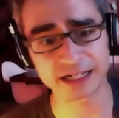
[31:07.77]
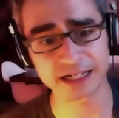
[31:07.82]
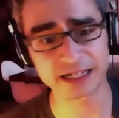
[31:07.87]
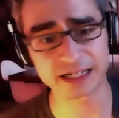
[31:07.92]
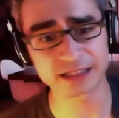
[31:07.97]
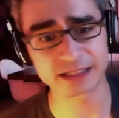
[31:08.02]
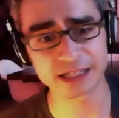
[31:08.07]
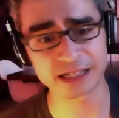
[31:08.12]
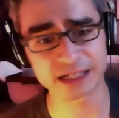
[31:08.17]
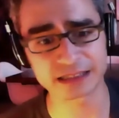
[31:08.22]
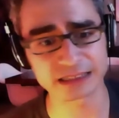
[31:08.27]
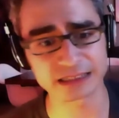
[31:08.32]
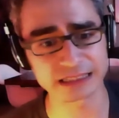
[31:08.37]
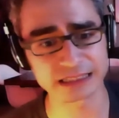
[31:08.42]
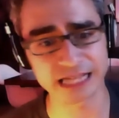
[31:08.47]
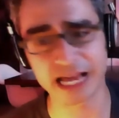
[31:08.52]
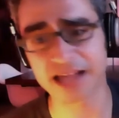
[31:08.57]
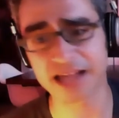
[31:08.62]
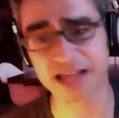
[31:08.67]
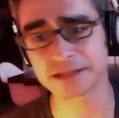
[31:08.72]
and
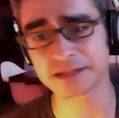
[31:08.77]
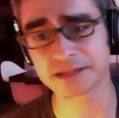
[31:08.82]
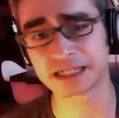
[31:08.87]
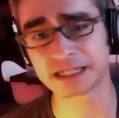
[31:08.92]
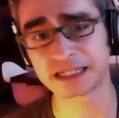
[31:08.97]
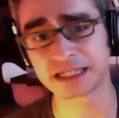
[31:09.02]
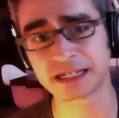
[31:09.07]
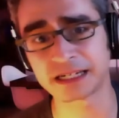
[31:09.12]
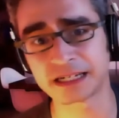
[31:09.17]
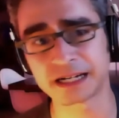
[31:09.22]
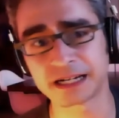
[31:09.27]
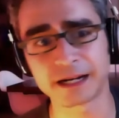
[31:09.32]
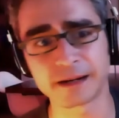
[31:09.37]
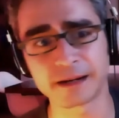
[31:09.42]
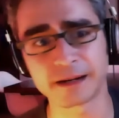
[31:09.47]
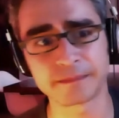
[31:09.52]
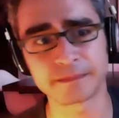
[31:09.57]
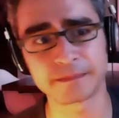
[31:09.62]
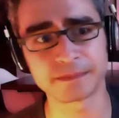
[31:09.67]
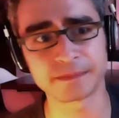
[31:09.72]
just ask me.
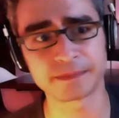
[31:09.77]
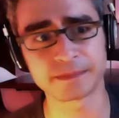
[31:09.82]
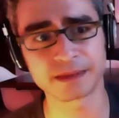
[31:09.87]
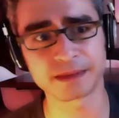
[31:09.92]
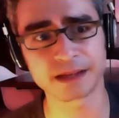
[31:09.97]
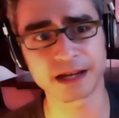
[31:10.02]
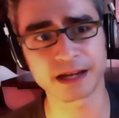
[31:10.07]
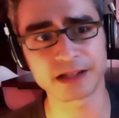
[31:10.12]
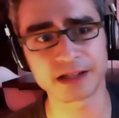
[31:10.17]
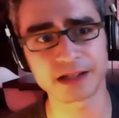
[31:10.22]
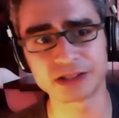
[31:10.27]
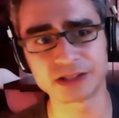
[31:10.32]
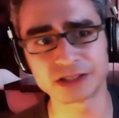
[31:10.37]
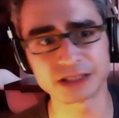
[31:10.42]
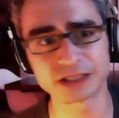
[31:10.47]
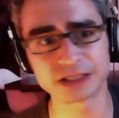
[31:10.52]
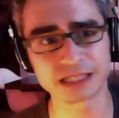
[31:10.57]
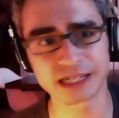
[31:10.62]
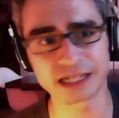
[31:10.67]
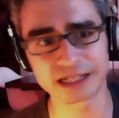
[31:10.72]
I
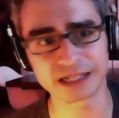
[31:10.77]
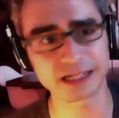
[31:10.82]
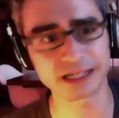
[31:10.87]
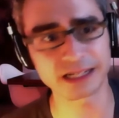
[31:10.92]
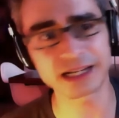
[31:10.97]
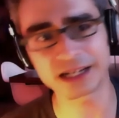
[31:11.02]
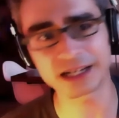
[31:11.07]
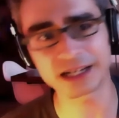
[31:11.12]
usually, I